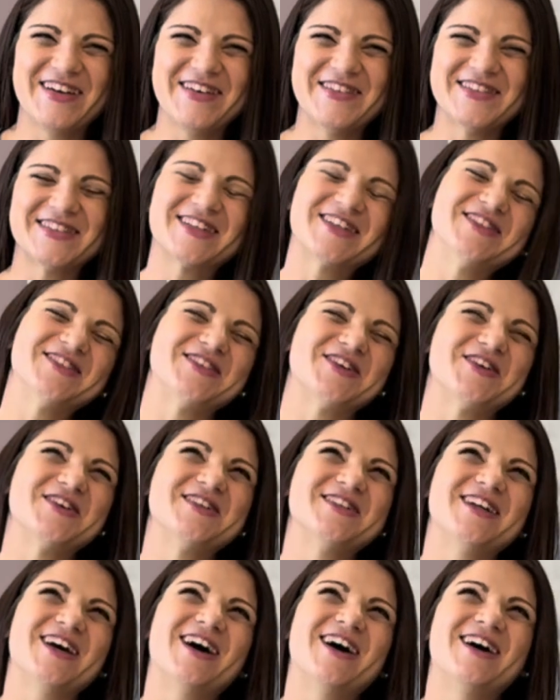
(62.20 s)
he was
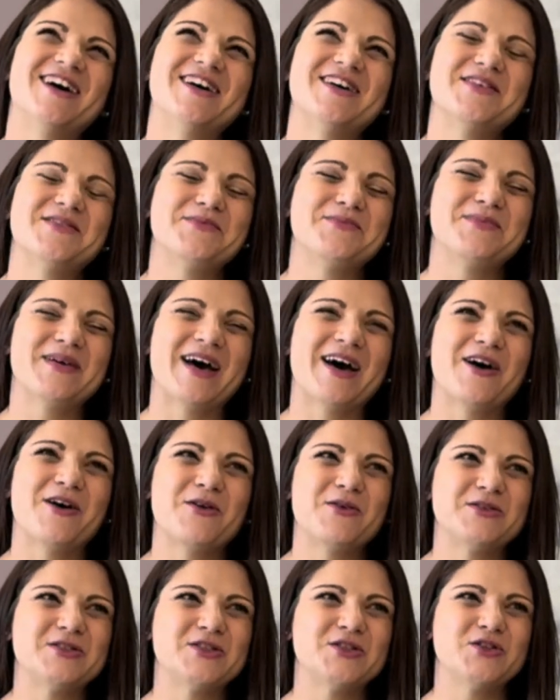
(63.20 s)
concerned
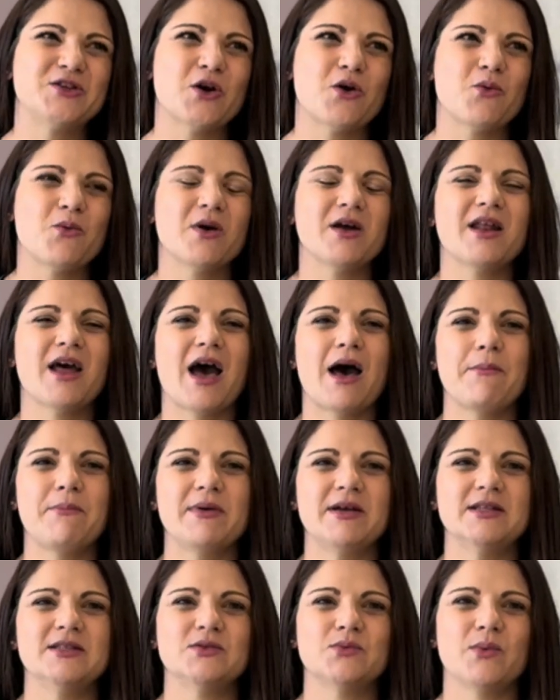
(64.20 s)
about, what
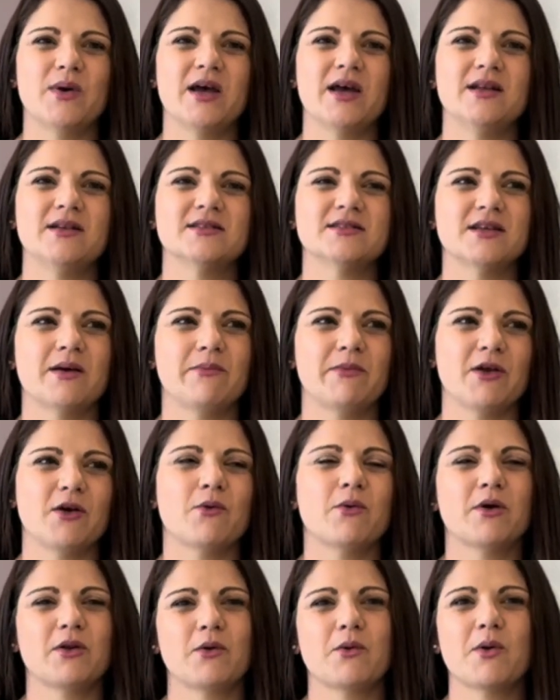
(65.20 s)
happens when something
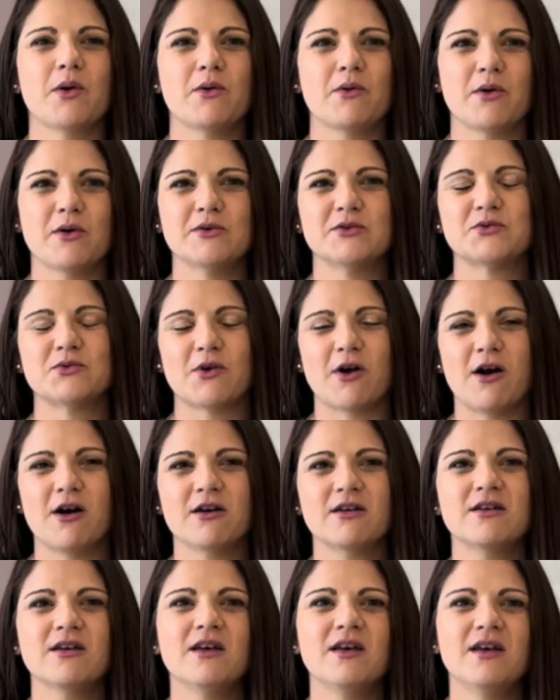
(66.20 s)
quote unquote goes
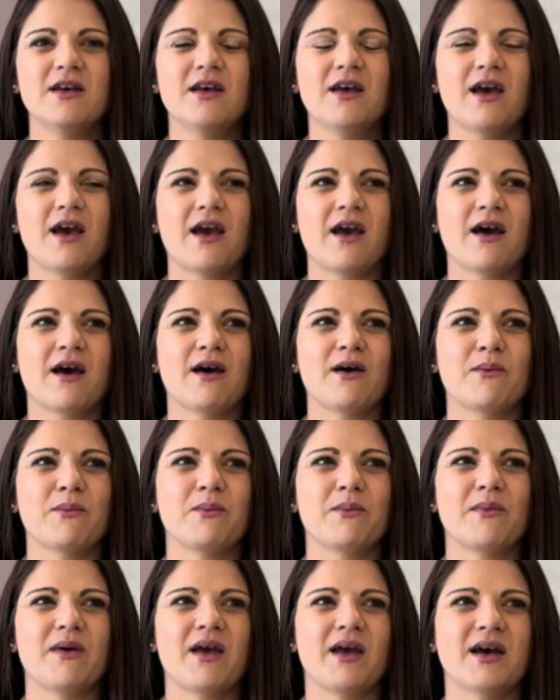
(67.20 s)
wrong.
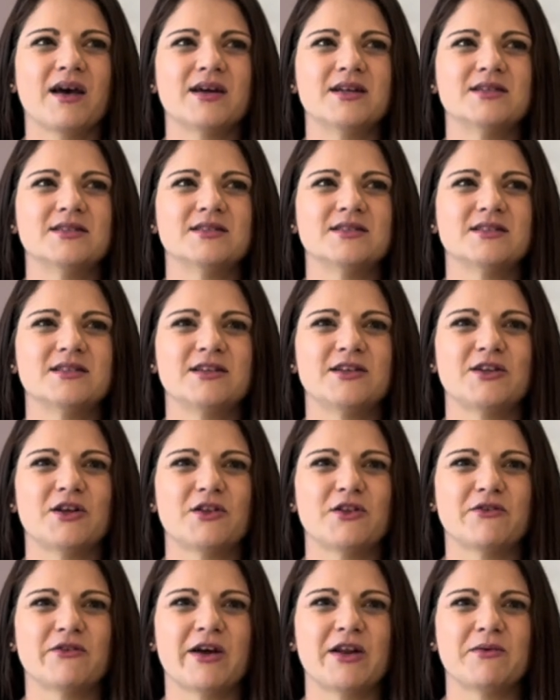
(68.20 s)
And
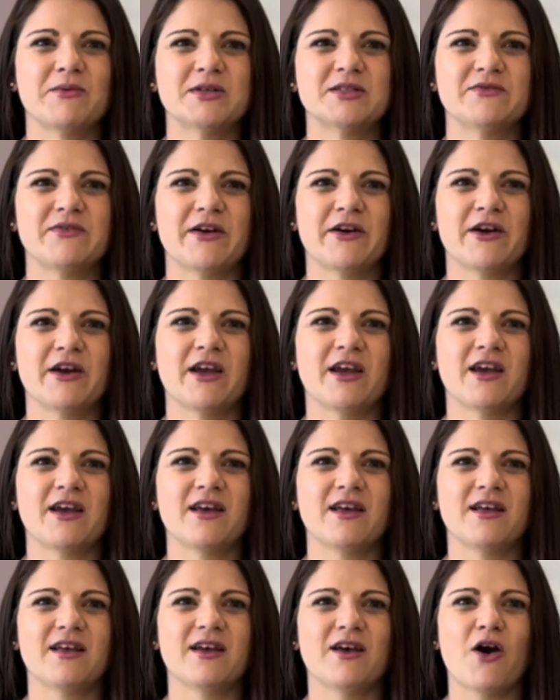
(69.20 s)
Loretta was
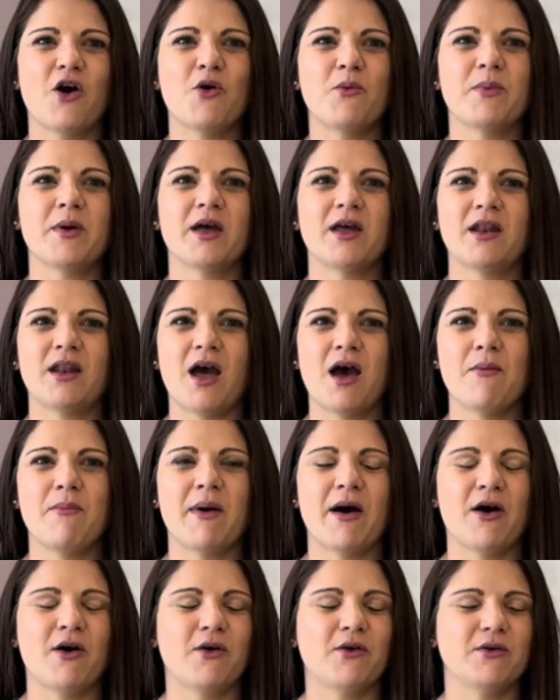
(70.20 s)
very open
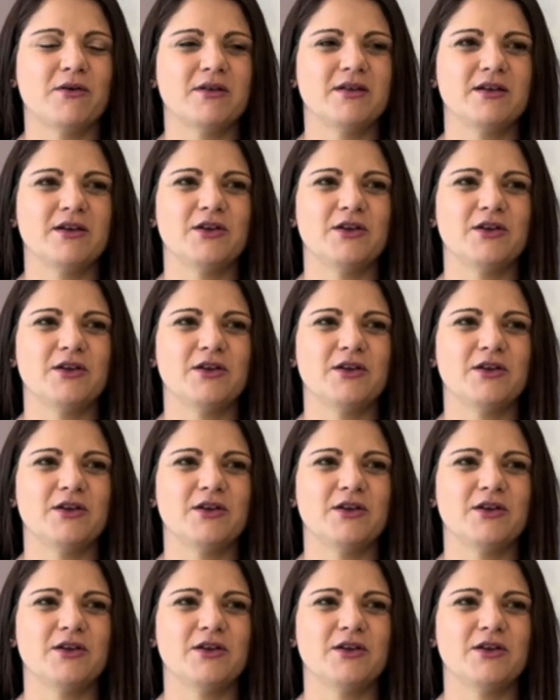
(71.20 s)
about,